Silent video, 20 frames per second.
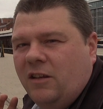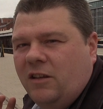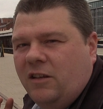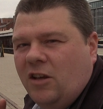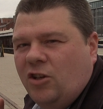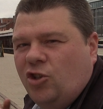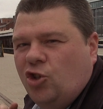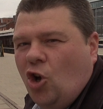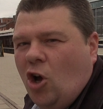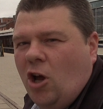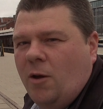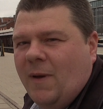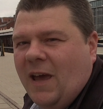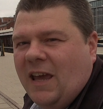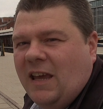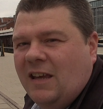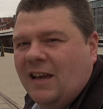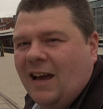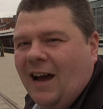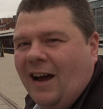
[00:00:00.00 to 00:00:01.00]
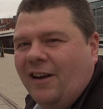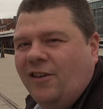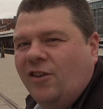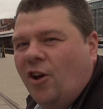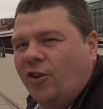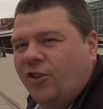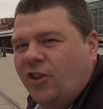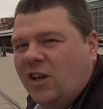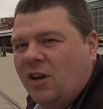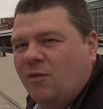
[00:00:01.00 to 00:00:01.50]
You join me at
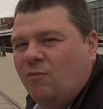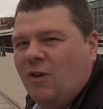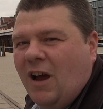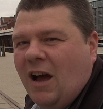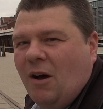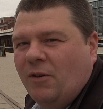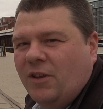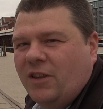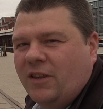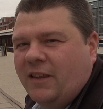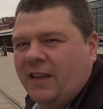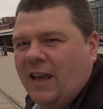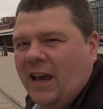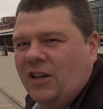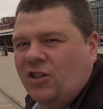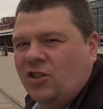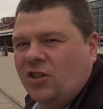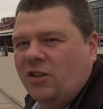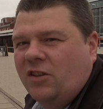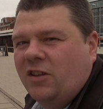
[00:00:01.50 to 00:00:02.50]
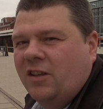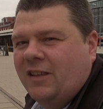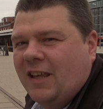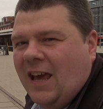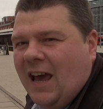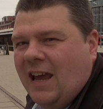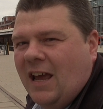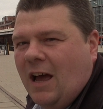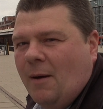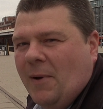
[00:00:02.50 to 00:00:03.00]
Nottingham Railway Station.
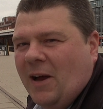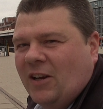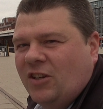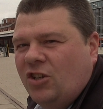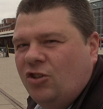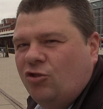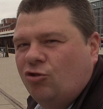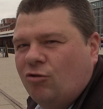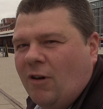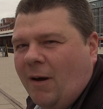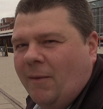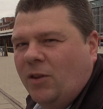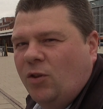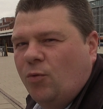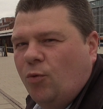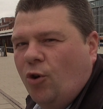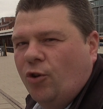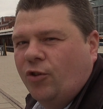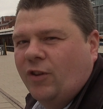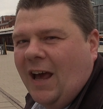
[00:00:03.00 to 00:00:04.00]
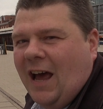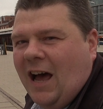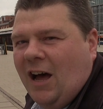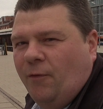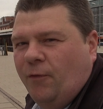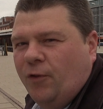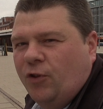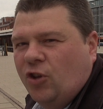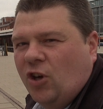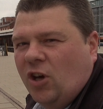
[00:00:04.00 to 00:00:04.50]
Today I'm actually travelling towards
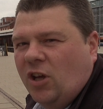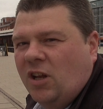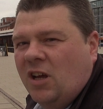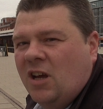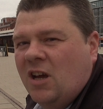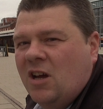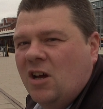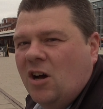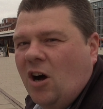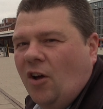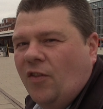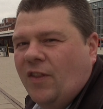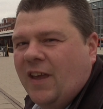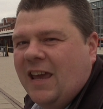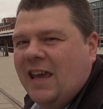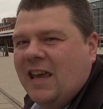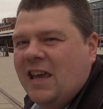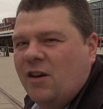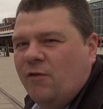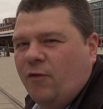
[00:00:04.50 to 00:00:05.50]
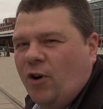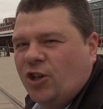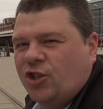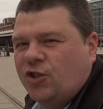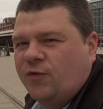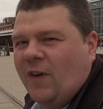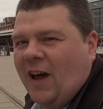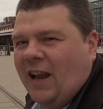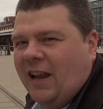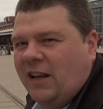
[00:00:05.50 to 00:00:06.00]
Alfreton on the
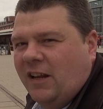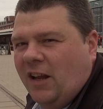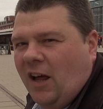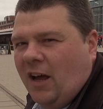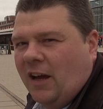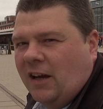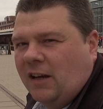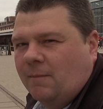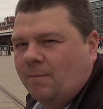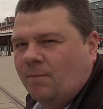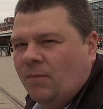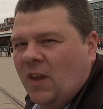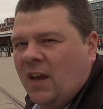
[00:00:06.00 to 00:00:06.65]
Erewash Valley Line.